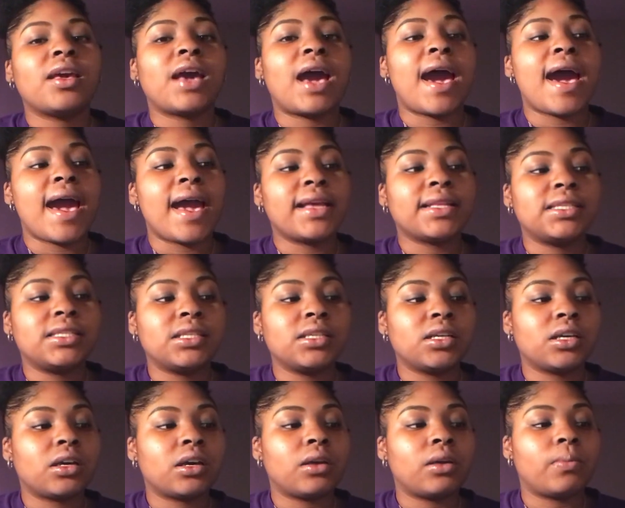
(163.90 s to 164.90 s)
I
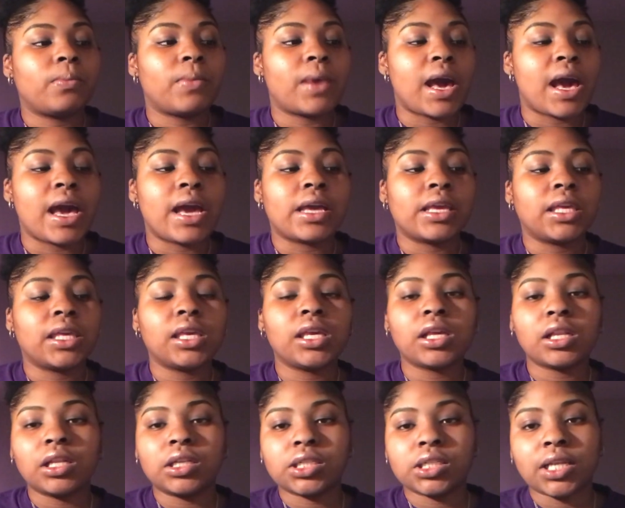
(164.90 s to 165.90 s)
took my
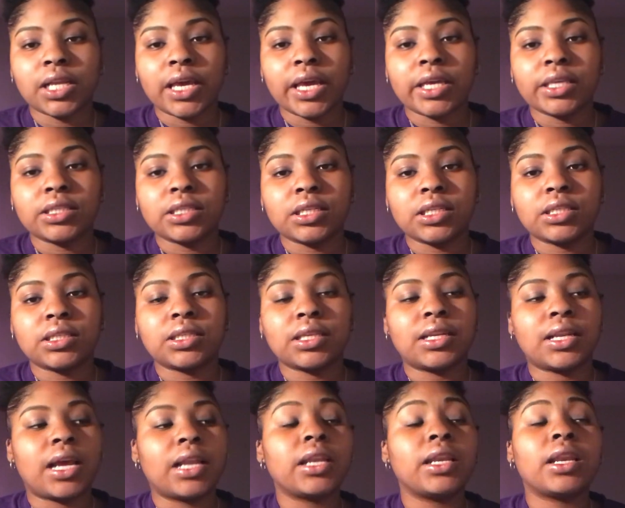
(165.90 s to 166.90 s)
English classes,
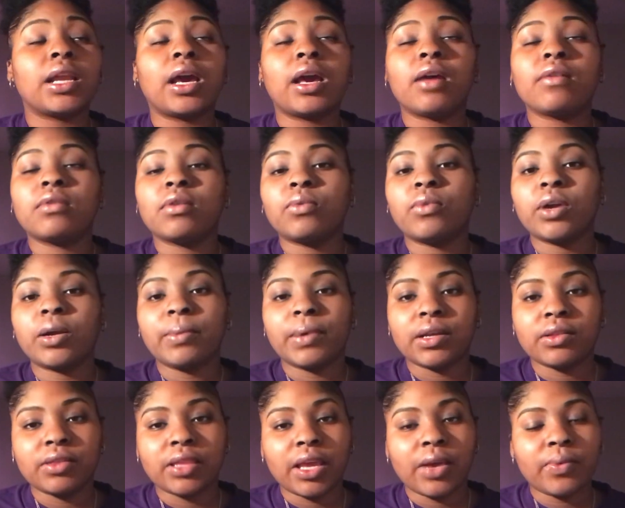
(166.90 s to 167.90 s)
and I did not have to worry
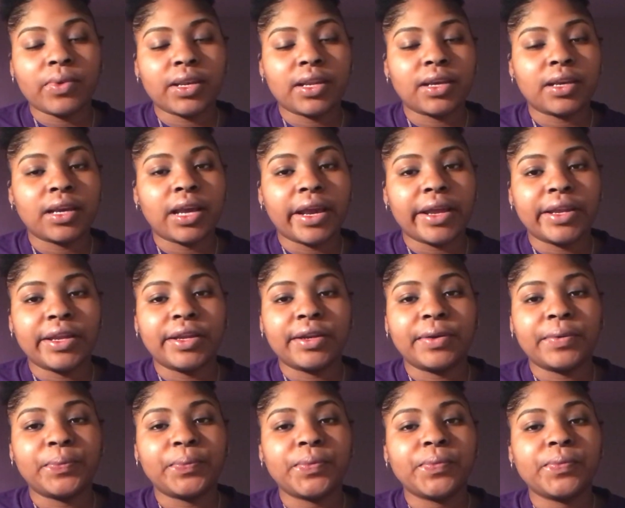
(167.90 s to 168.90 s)
about that when I got
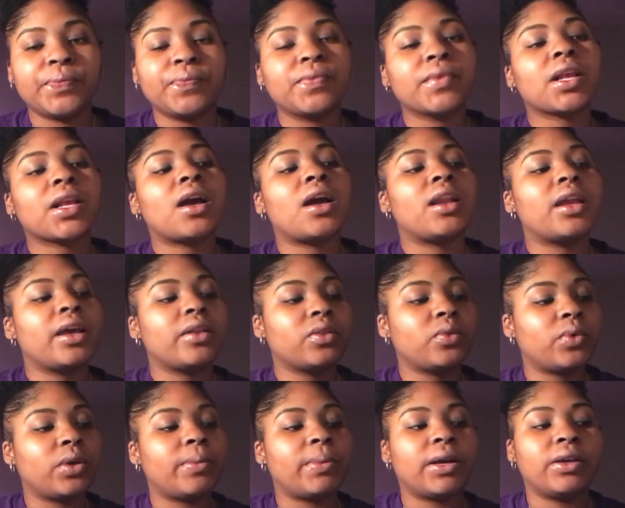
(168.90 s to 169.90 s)
here. All I have to
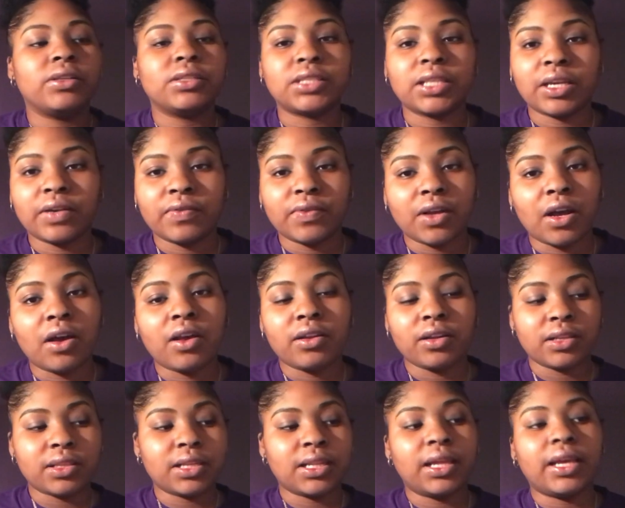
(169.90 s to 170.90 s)
worry about is all the
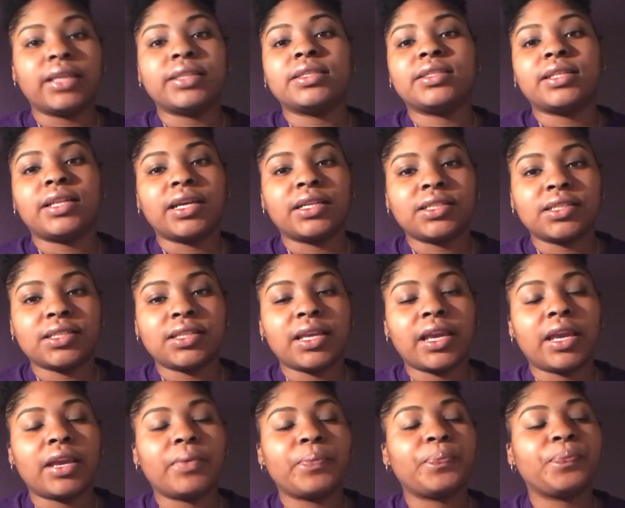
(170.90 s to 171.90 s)
other classes that I just
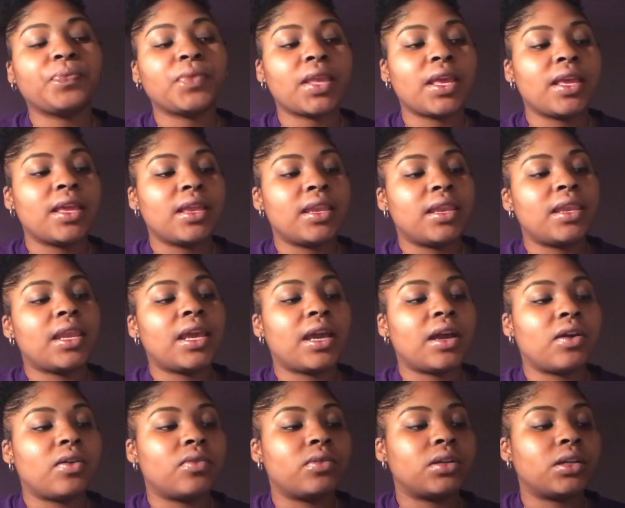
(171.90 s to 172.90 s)
named.
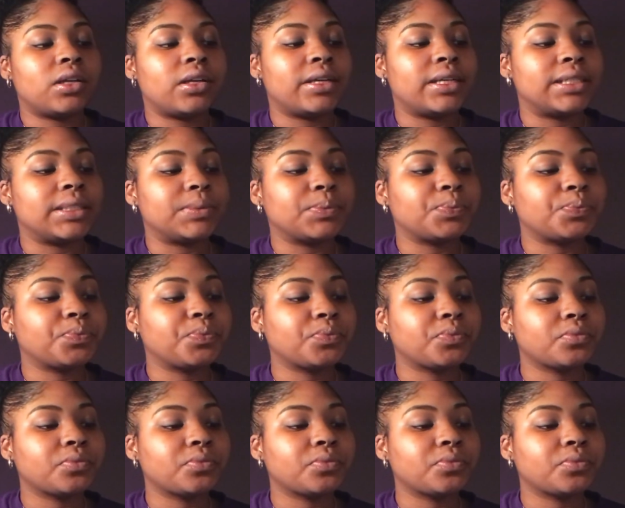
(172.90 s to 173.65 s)
Now,